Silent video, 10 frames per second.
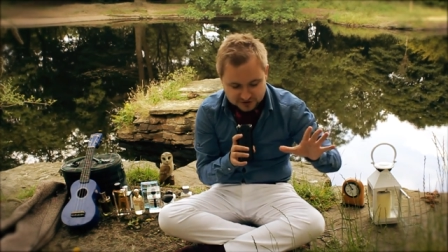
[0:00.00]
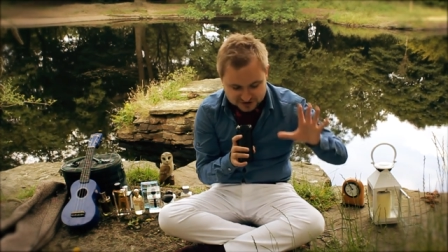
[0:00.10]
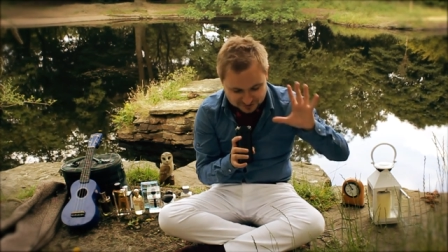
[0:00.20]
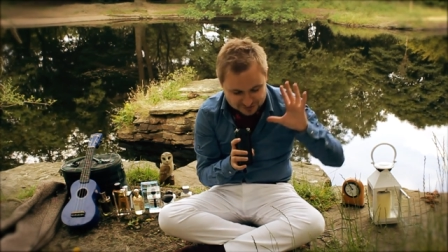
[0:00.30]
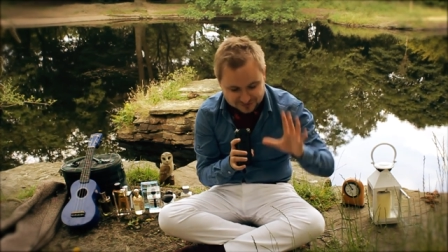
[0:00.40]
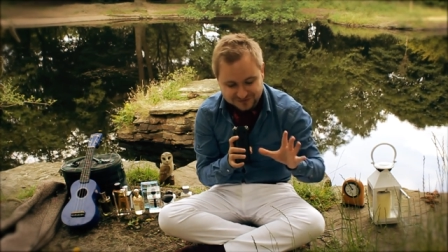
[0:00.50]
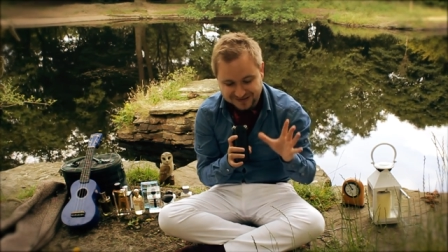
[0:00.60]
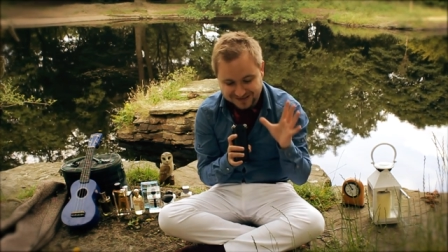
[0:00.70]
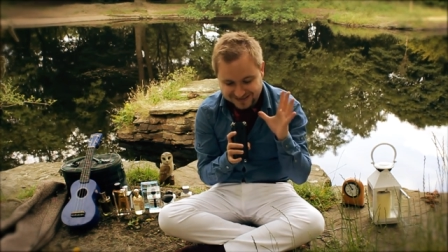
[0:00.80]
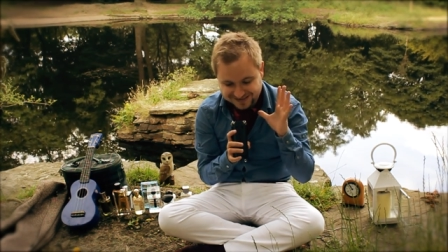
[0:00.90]
sort of
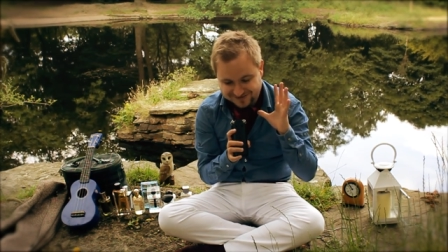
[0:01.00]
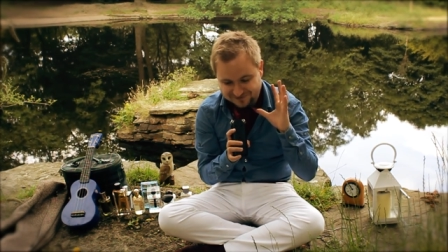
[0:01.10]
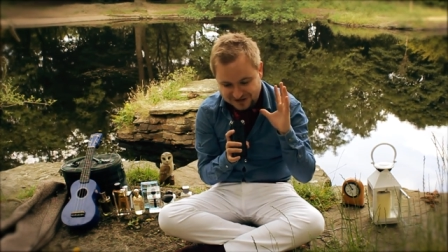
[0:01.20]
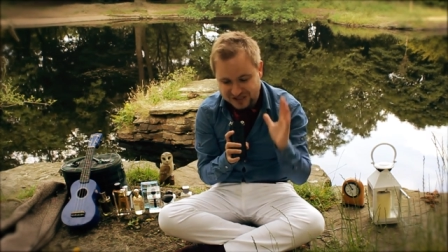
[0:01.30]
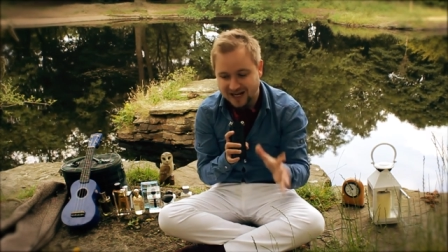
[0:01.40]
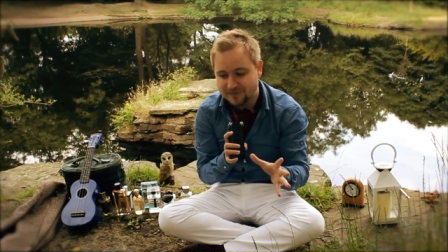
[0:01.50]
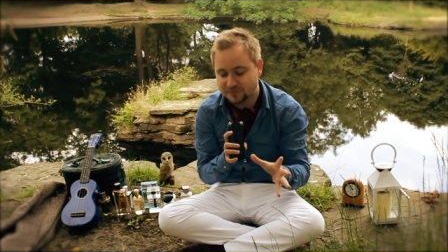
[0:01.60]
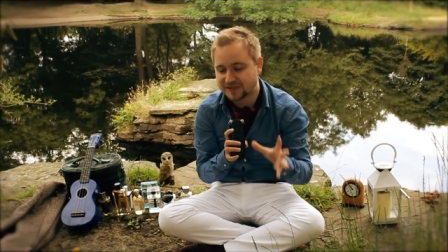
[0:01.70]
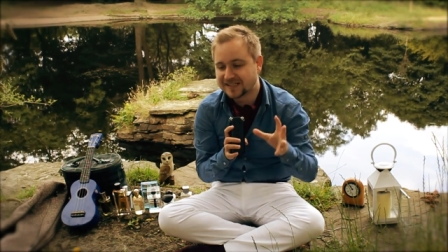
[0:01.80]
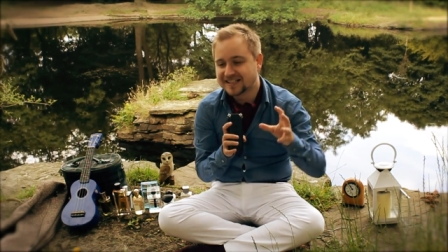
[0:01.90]
like chap,
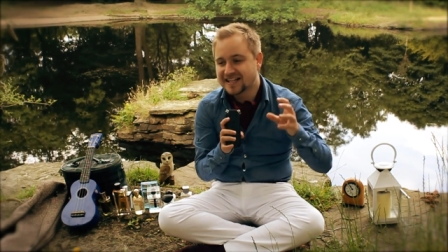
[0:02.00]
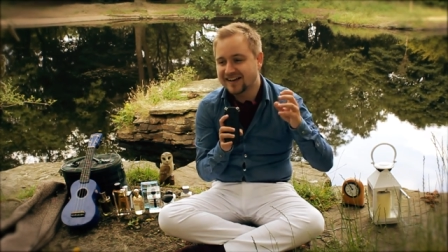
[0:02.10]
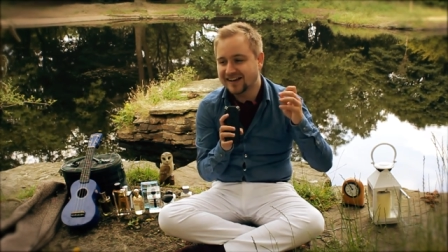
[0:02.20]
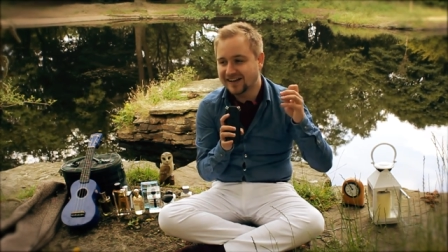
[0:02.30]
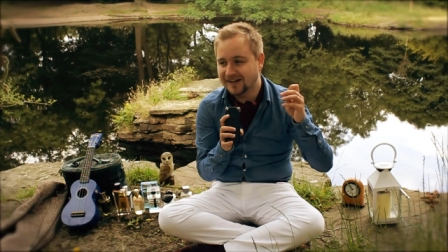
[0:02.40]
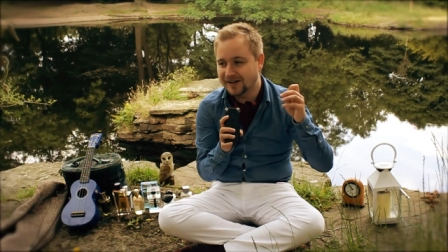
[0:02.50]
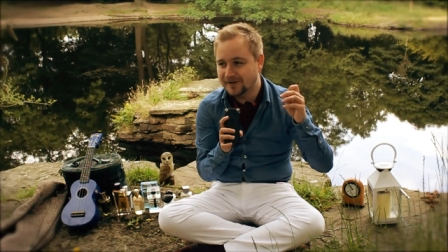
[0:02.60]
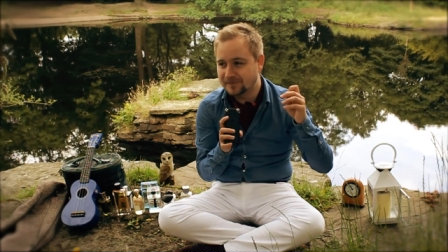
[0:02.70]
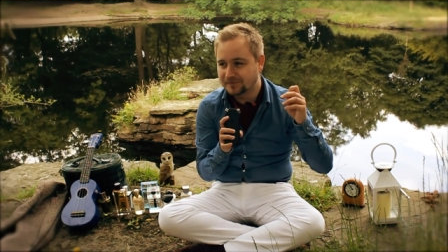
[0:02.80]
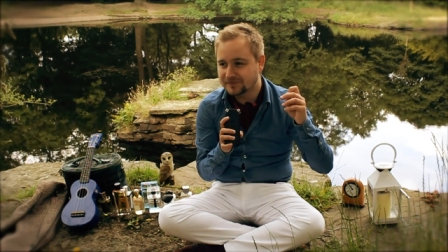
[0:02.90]

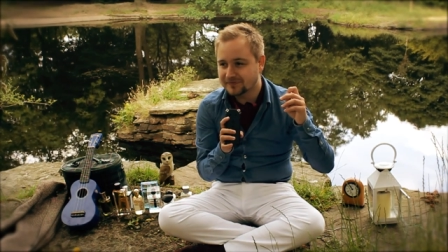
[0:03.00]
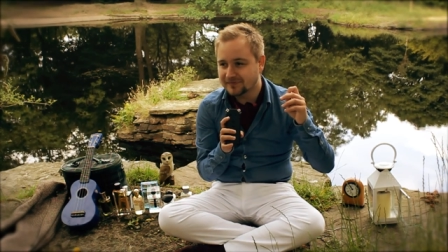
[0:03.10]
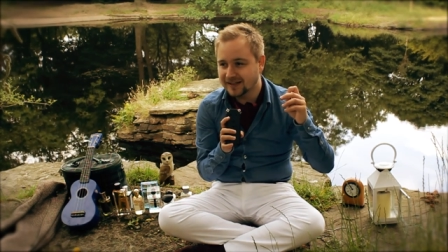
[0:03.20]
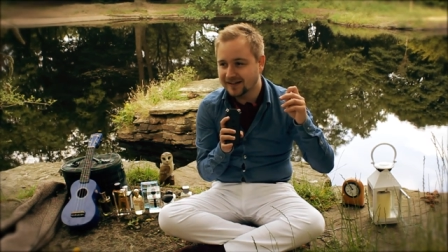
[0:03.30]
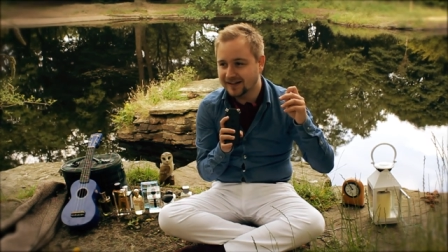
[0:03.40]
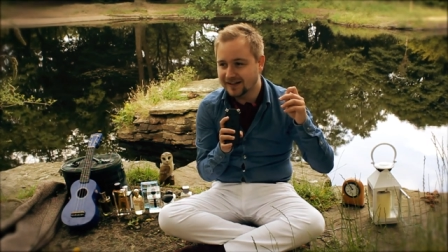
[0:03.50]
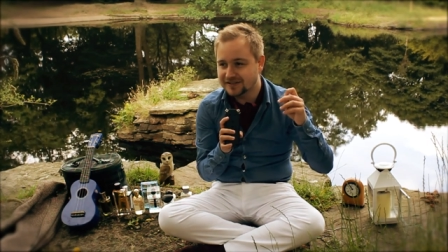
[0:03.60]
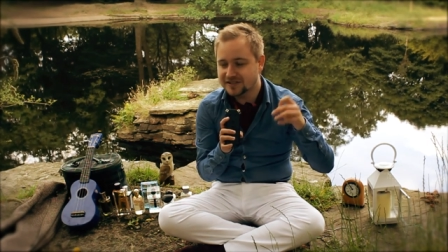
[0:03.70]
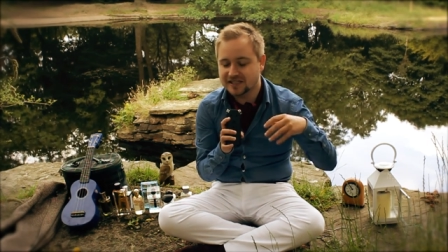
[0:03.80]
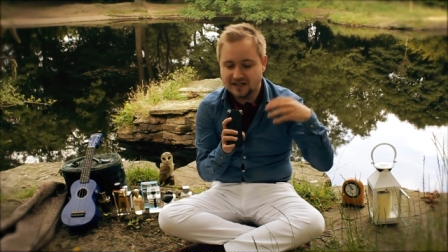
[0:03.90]
um, uh,
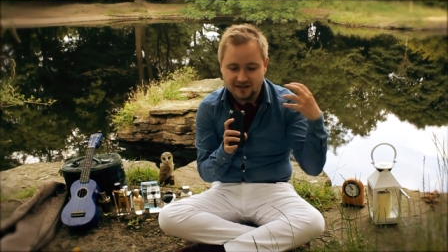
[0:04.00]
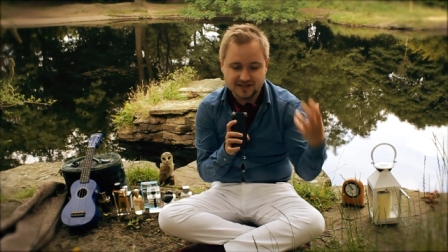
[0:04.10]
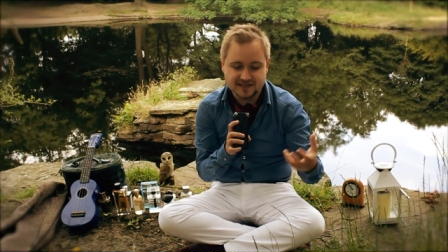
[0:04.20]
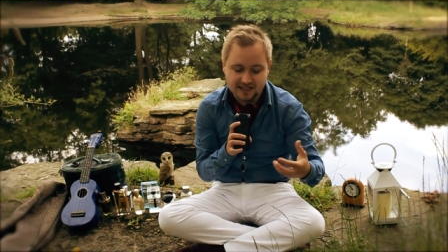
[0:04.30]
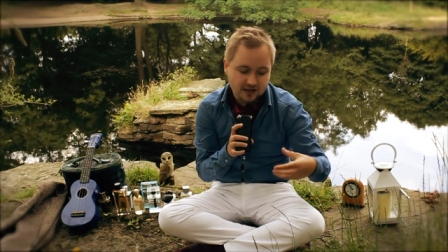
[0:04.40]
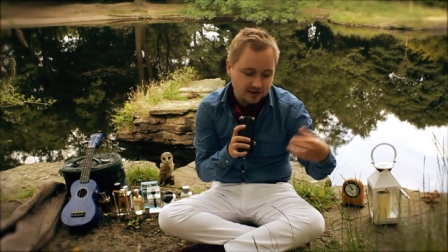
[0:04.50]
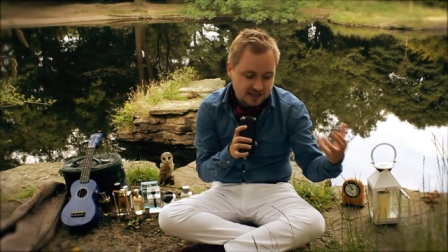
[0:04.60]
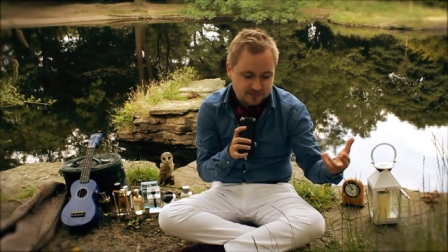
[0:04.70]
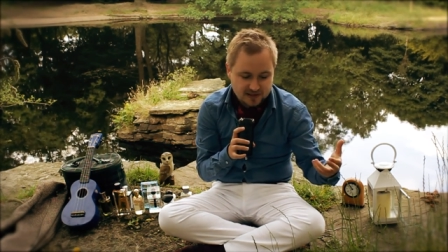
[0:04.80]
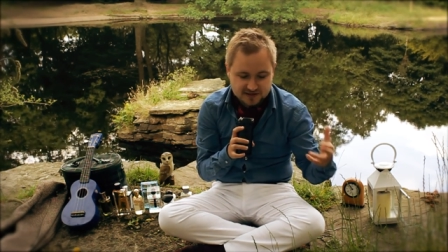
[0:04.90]
just kind of like saying, oh, this
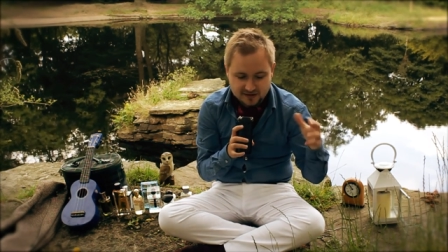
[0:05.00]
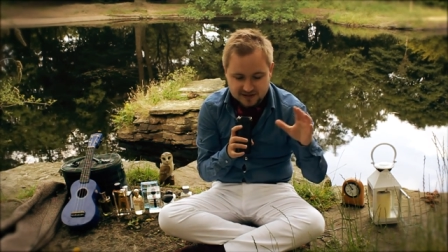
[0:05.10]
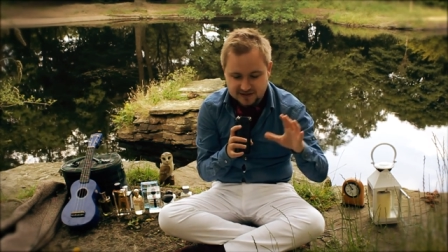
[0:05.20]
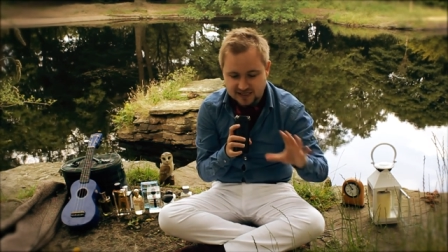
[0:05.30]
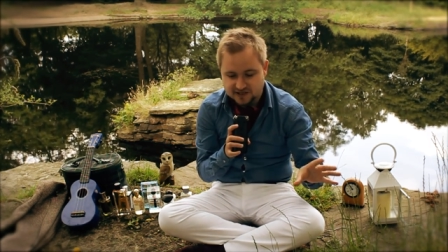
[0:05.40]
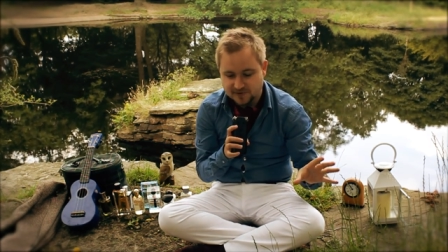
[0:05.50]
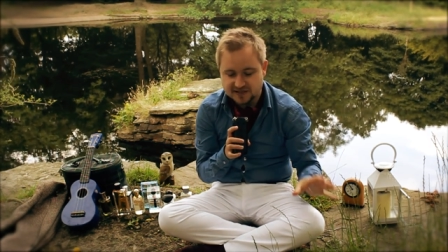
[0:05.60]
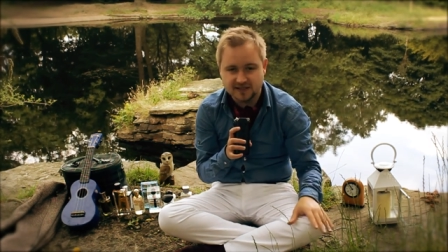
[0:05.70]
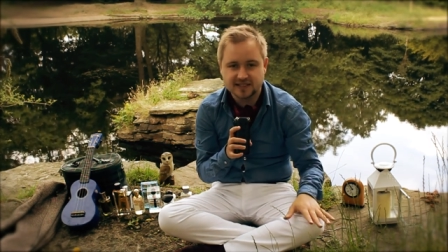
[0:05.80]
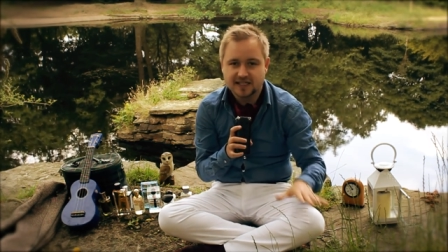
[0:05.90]
smells nice and that smells
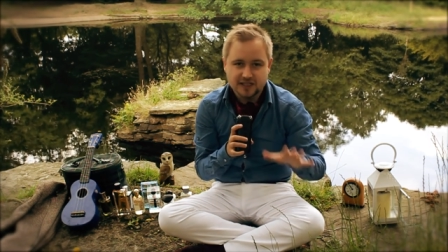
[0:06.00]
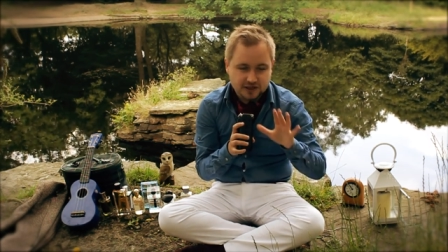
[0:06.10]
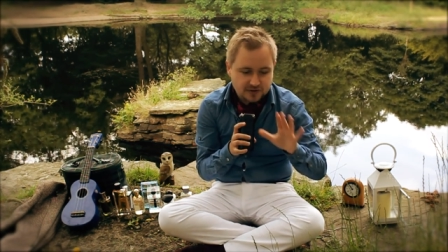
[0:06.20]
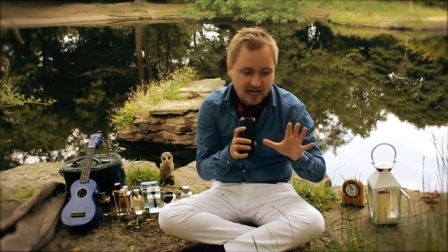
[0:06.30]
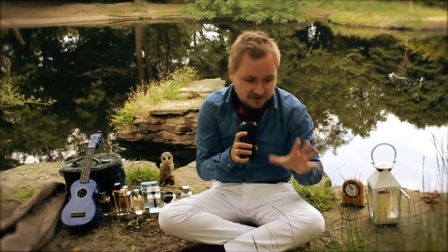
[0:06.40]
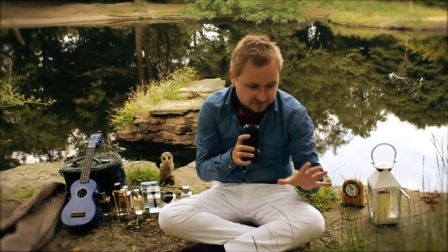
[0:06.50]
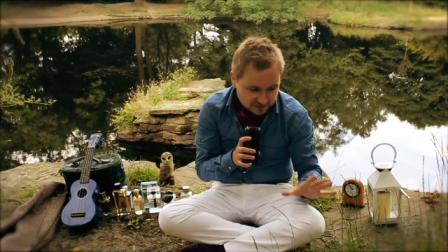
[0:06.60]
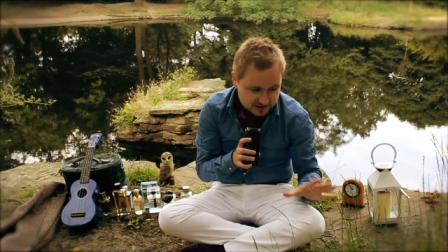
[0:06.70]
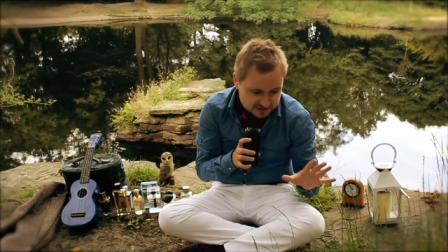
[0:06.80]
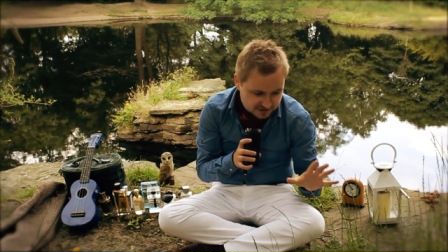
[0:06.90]
nice. You can
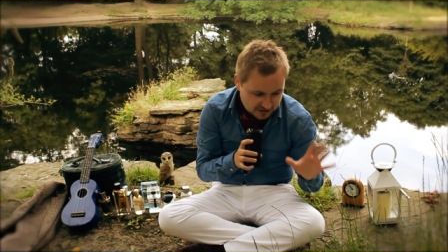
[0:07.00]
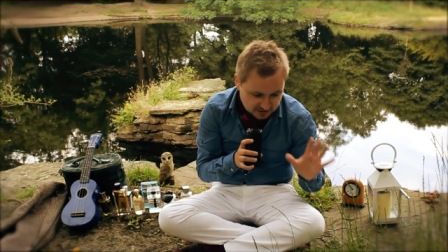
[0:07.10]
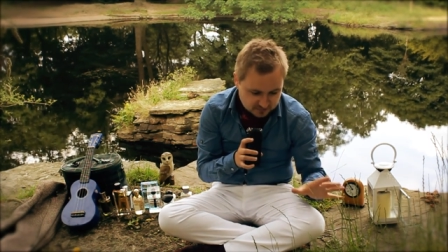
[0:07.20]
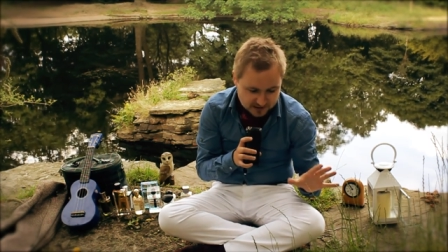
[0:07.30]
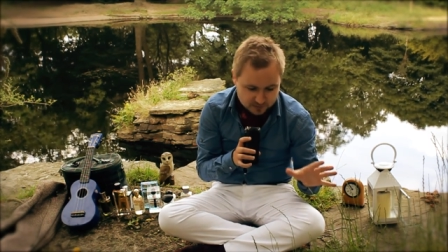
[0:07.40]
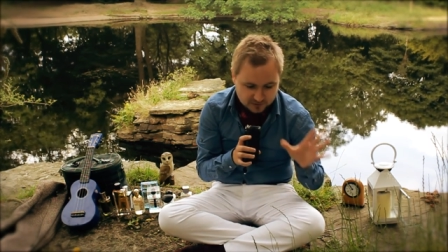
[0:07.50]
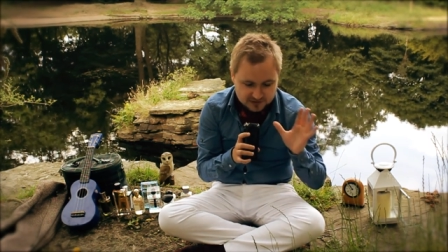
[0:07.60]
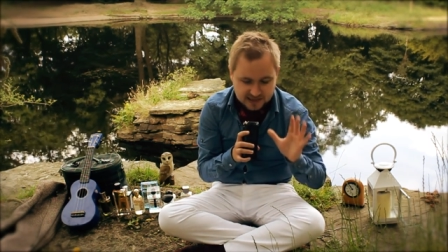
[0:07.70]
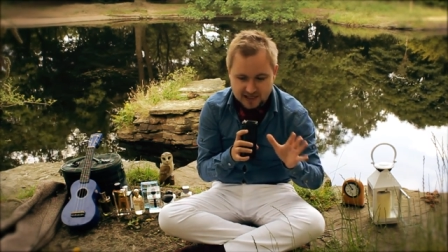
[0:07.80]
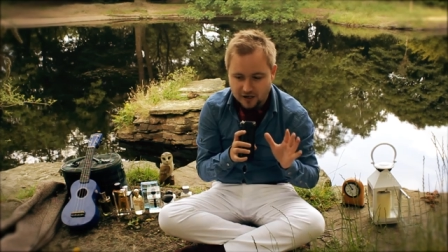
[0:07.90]
find those people,
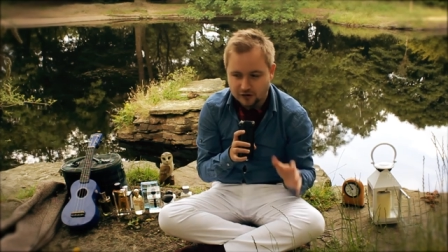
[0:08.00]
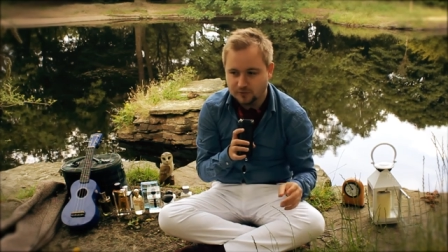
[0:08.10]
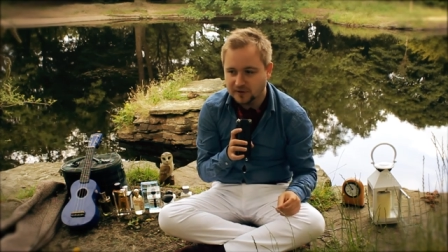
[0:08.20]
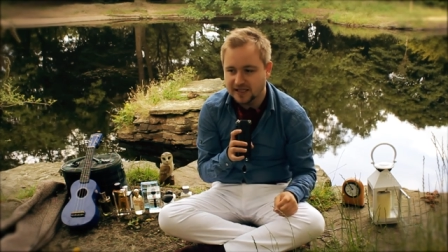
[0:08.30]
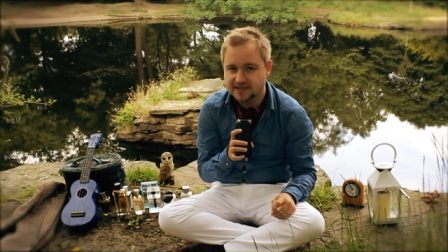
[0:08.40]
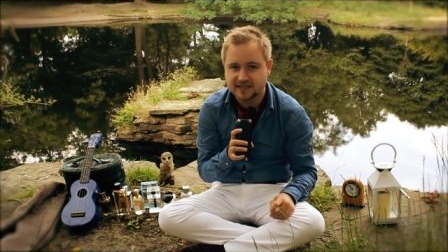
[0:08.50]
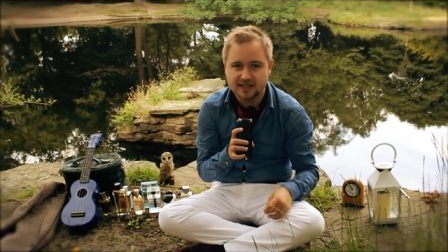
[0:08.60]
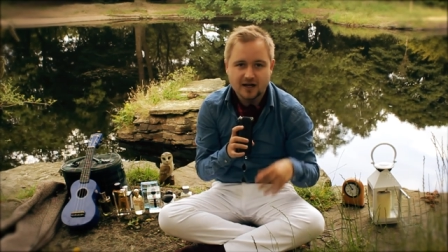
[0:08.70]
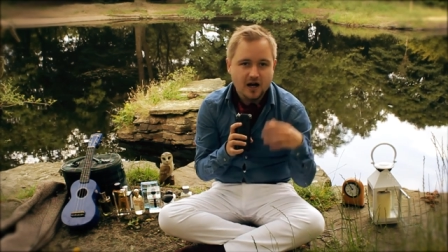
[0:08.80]
they are a plenty.